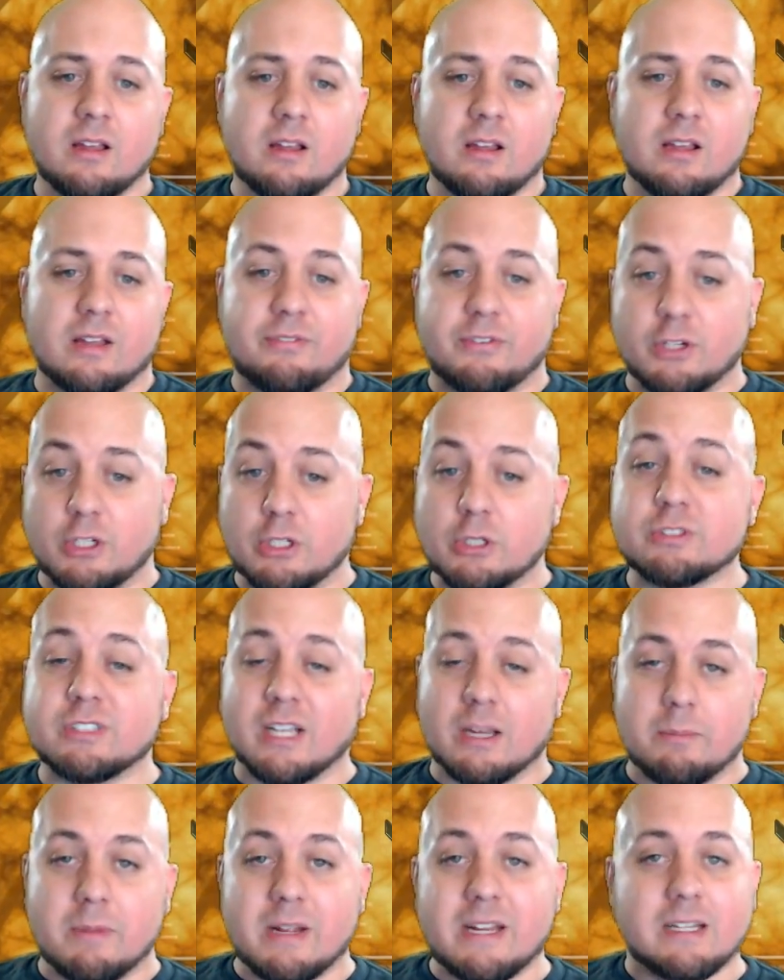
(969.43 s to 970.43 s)
If you're using
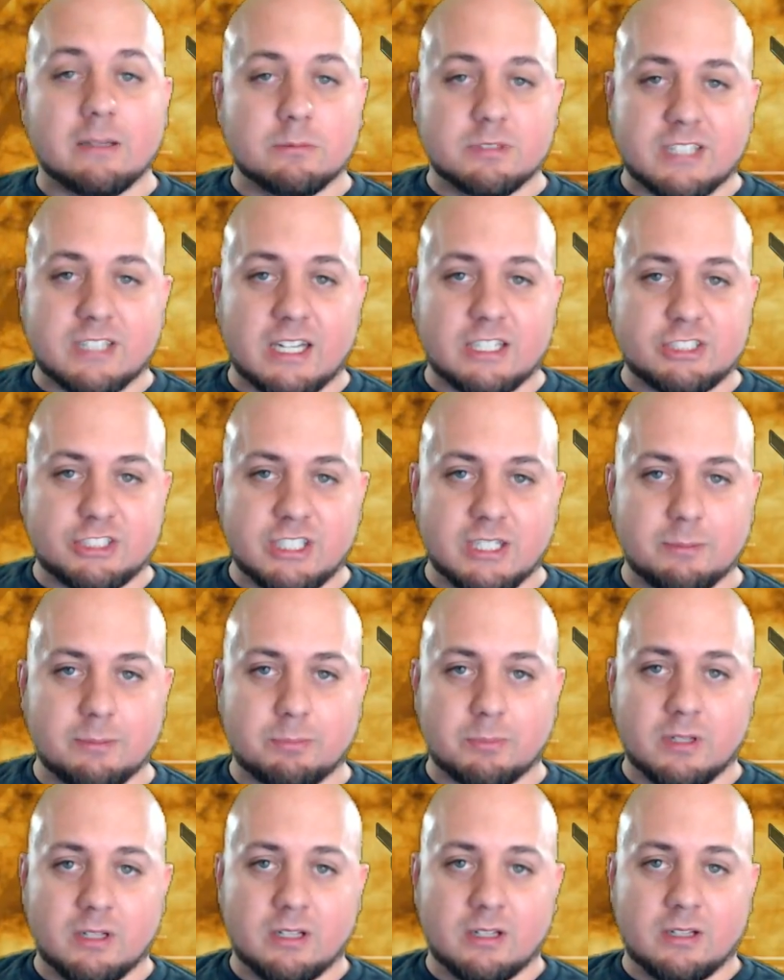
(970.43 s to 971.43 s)
a medium-sized ship,
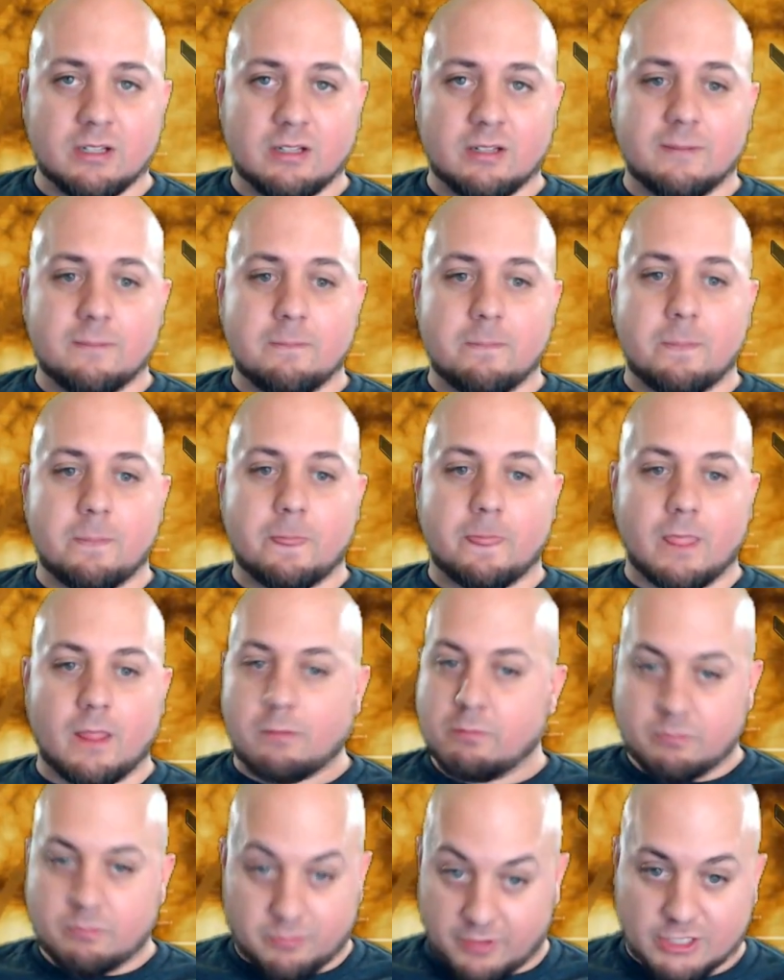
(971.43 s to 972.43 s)

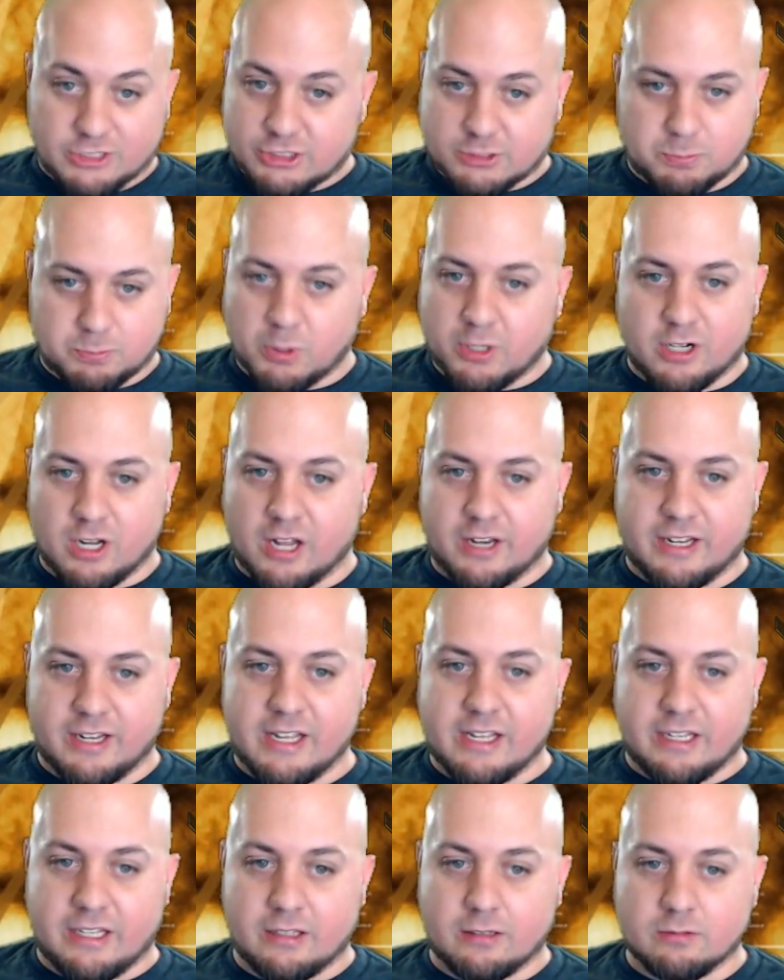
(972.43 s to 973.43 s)
then just put it on
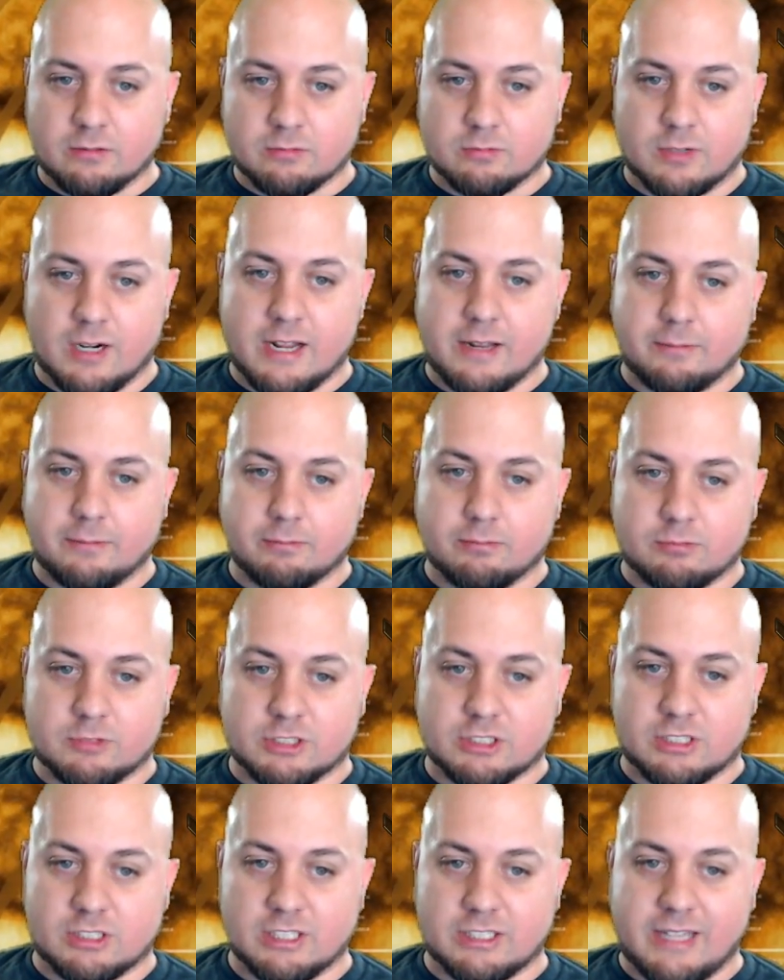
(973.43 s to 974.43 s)
any, right?
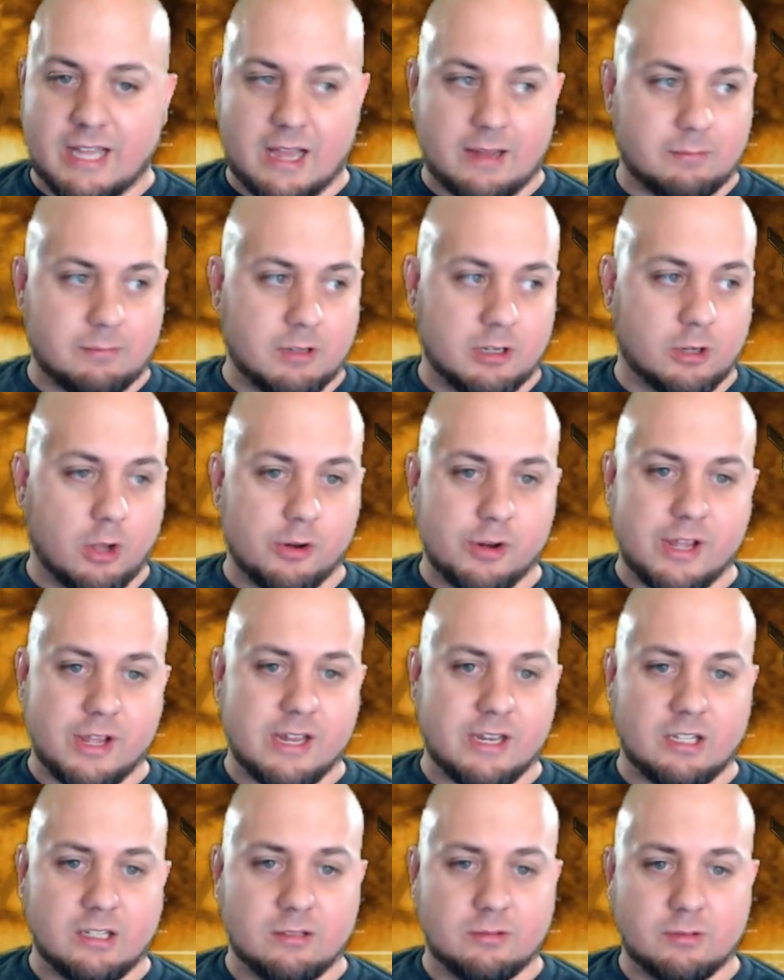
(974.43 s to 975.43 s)
Just click that, it'll go to
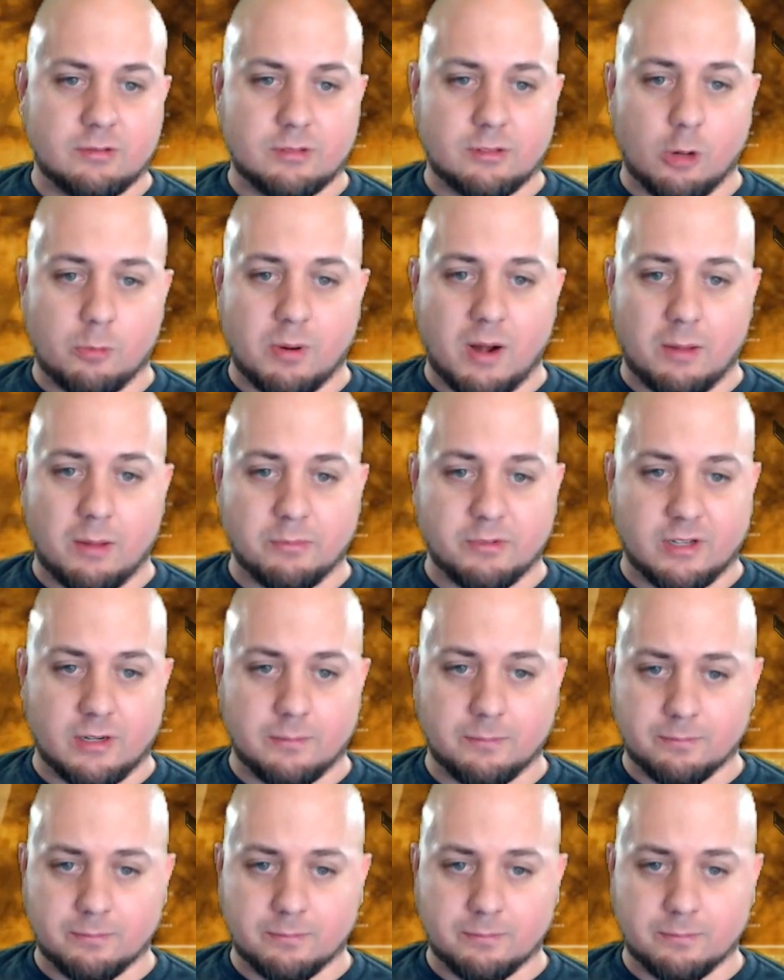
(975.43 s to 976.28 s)
any, no problems there.